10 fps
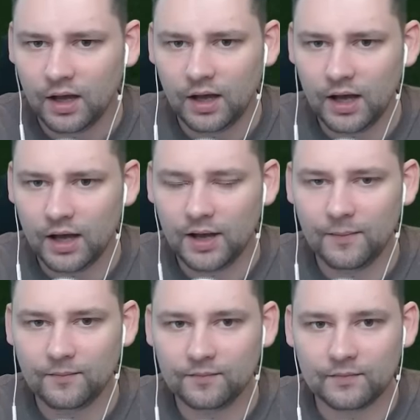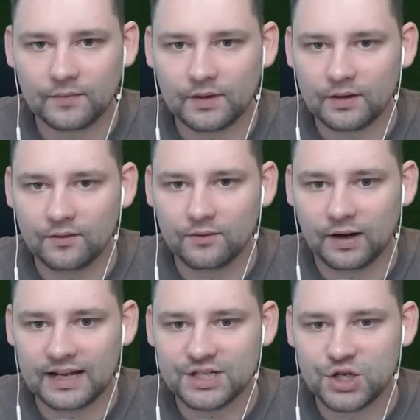
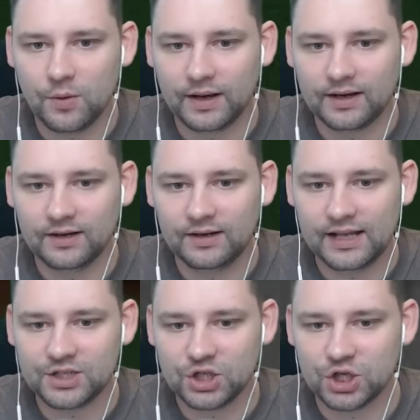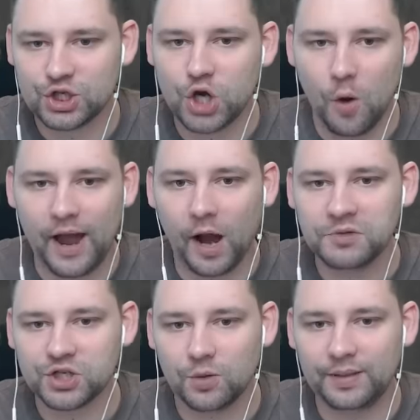Right, let's do it. Let's just do it. I'm
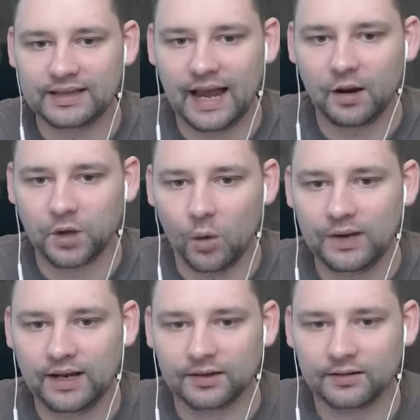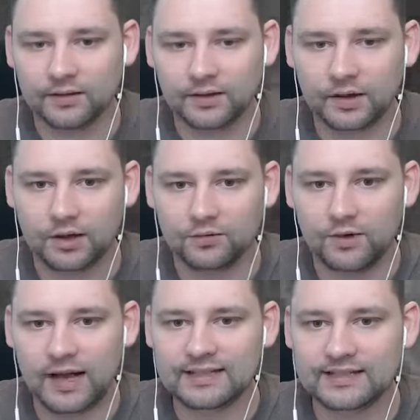just jumping down. I'm going in.
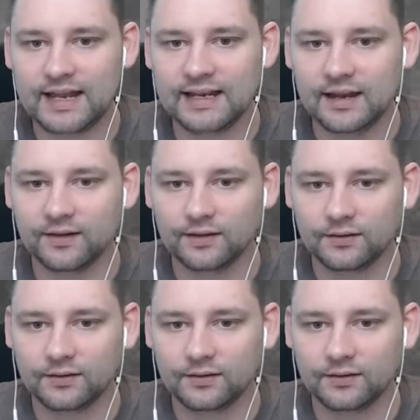Right, that's a dead end.